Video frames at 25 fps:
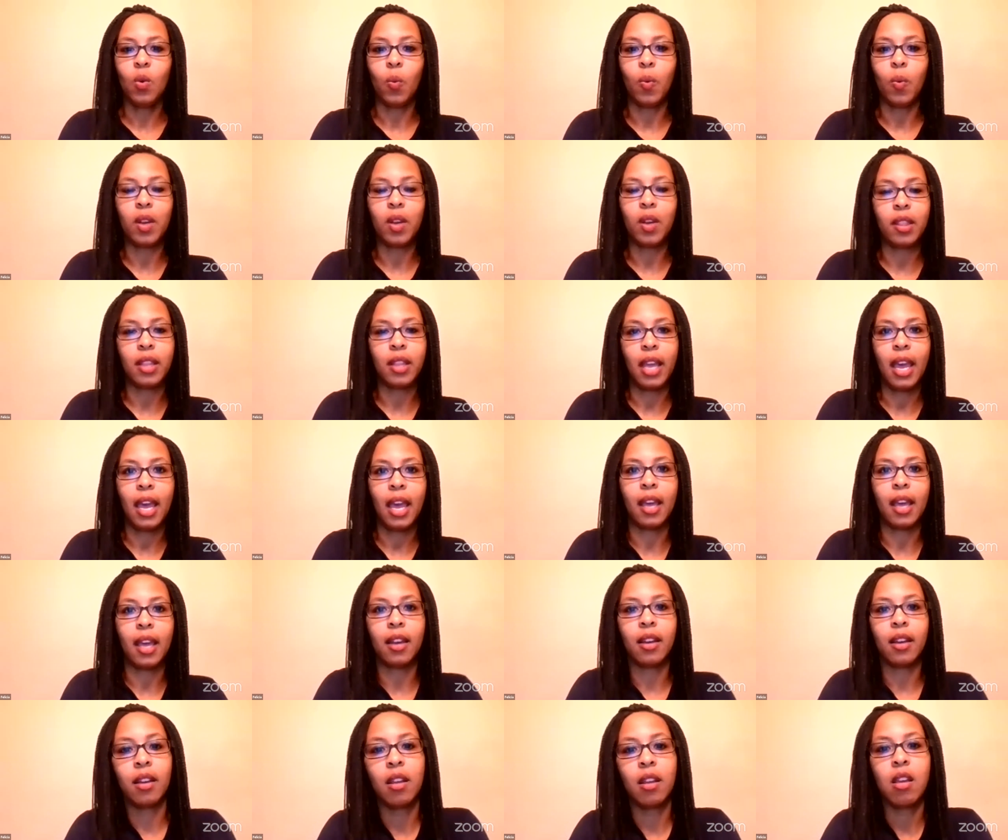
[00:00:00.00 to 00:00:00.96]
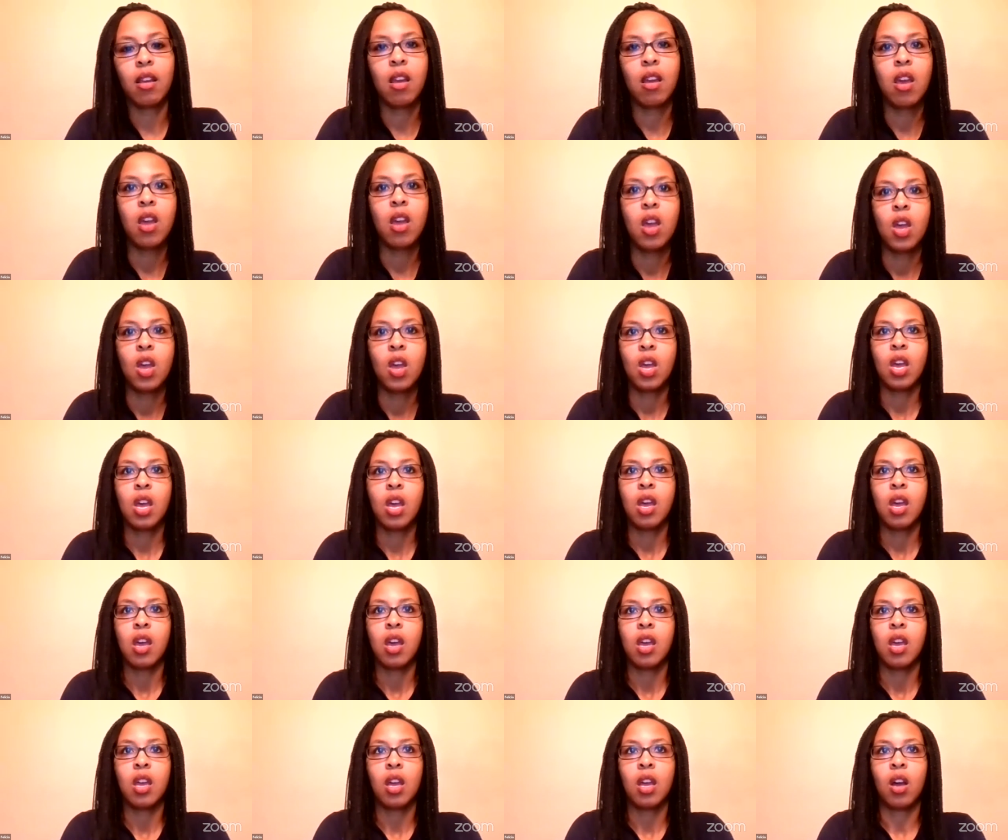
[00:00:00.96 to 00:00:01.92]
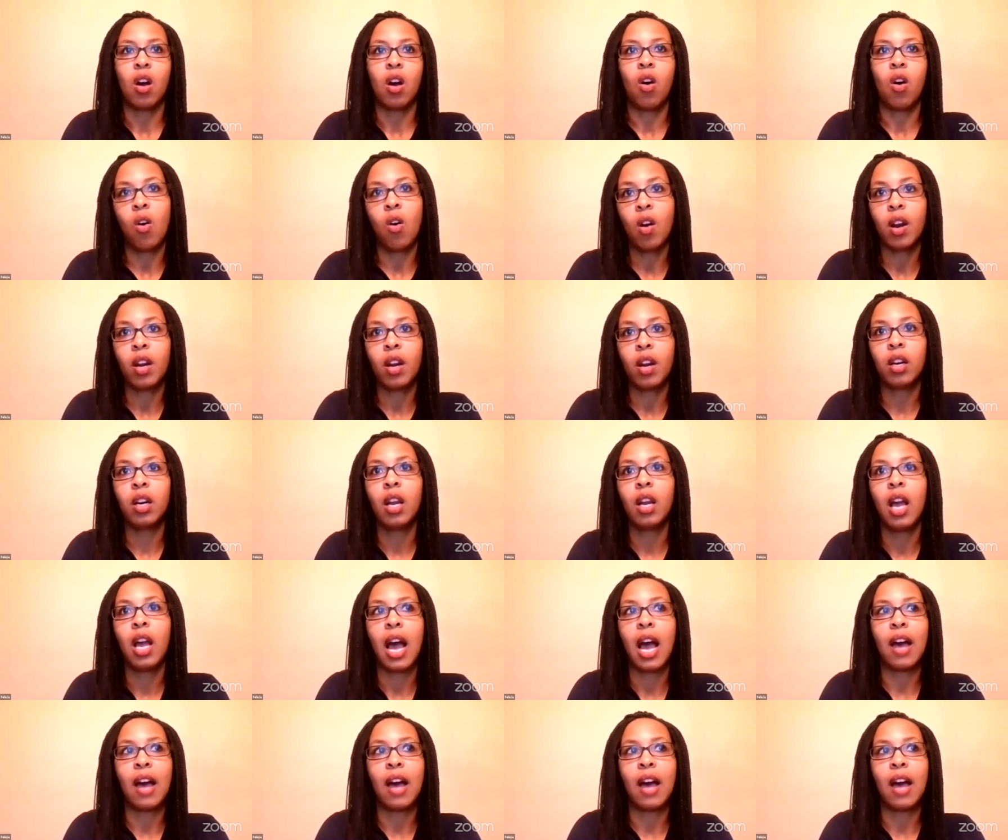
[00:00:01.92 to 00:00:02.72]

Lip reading: with that, or